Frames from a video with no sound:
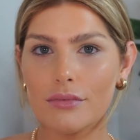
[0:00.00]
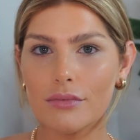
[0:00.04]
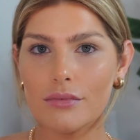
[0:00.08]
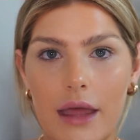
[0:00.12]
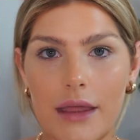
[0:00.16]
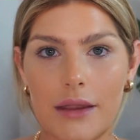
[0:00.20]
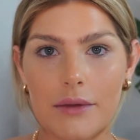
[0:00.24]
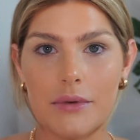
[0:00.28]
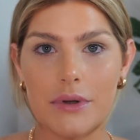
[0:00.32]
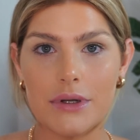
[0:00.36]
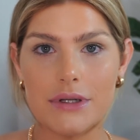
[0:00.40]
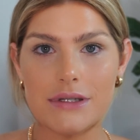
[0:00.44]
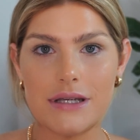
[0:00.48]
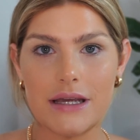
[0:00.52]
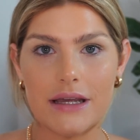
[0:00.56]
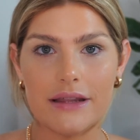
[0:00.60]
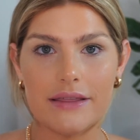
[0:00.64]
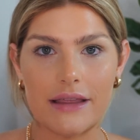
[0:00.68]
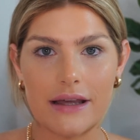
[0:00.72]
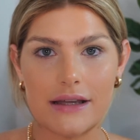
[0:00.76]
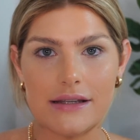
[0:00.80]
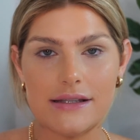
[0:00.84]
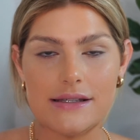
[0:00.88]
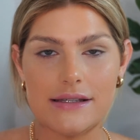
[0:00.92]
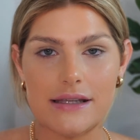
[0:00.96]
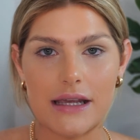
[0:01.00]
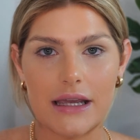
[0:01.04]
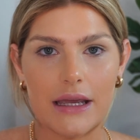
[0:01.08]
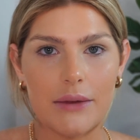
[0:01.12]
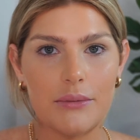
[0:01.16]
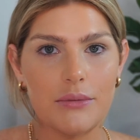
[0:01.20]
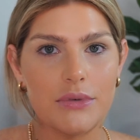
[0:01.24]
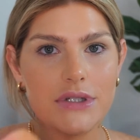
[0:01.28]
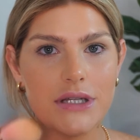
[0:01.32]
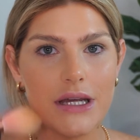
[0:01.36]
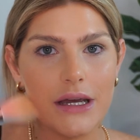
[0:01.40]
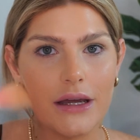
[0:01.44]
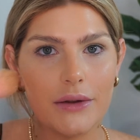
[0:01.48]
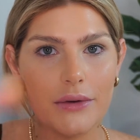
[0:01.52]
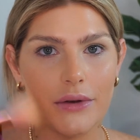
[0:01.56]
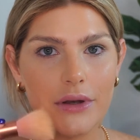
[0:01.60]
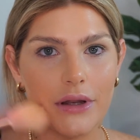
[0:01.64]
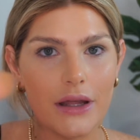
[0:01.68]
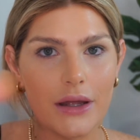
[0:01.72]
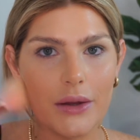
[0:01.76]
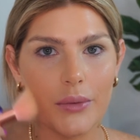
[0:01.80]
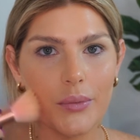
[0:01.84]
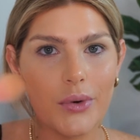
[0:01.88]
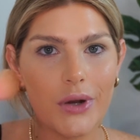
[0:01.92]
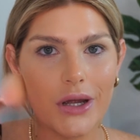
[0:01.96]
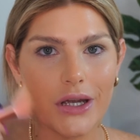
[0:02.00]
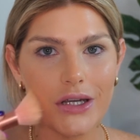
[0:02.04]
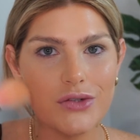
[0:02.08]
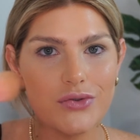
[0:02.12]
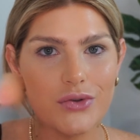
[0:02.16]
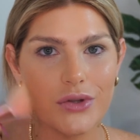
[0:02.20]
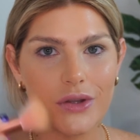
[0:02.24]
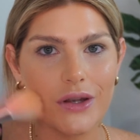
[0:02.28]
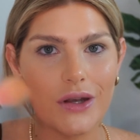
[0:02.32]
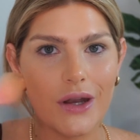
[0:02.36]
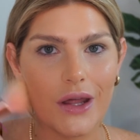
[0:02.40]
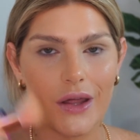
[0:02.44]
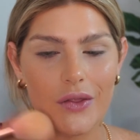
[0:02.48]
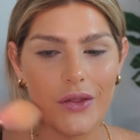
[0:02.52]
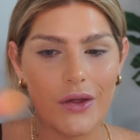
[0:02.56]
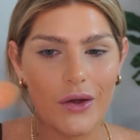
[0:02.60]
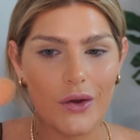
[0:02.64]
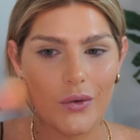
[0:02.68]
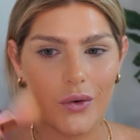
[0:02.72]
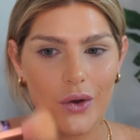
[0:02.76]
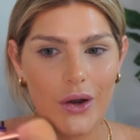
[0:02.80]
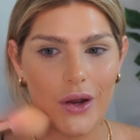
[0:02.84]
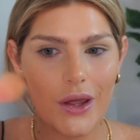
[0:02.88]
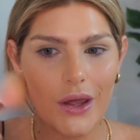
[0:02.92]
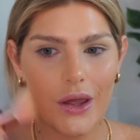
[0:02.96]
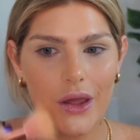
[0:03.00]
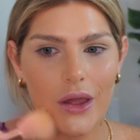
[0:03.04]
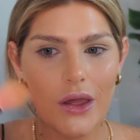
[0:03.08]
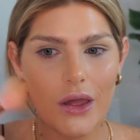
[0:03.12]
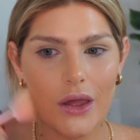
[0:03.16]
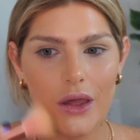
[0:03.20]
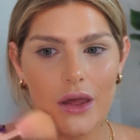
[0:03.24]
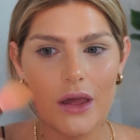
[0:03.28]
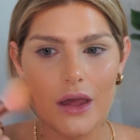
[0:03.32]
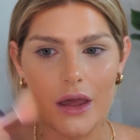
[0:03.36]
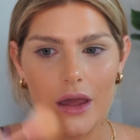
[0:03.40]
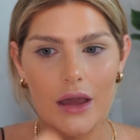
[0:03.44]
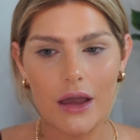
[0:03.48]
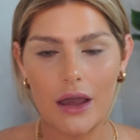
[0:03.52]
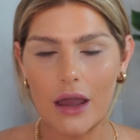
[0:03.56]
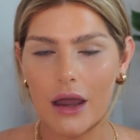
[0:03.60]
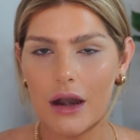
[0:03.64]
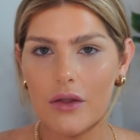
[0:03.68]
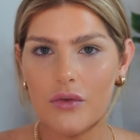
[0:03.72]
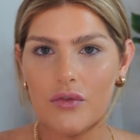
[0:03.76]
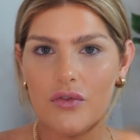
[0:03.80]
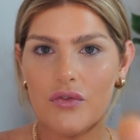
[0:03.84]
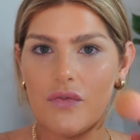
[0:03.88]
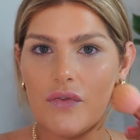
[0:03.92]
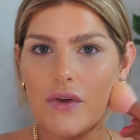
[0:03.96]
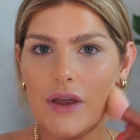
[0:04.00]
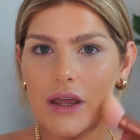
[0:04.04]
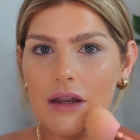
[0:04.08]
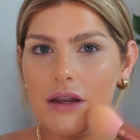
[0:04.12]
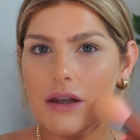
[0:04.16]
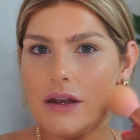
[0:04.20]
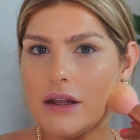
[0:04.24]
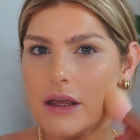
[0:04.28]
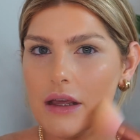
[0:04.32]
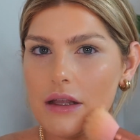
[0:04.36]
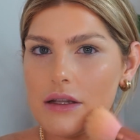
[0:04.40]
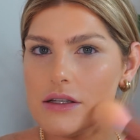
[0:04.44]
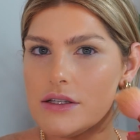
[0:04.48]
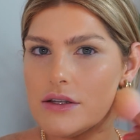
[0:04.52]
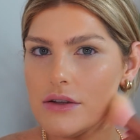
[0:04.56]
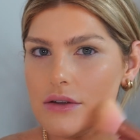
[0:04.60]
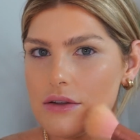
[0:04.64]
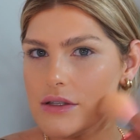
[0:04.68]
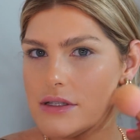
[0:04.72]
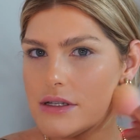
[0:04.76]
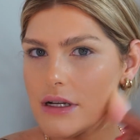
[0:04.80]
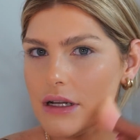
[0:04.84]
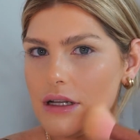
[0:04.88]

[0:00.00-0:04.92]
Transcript: I'm going to take that same technique brush with nothing on it and kind of fade it in so it's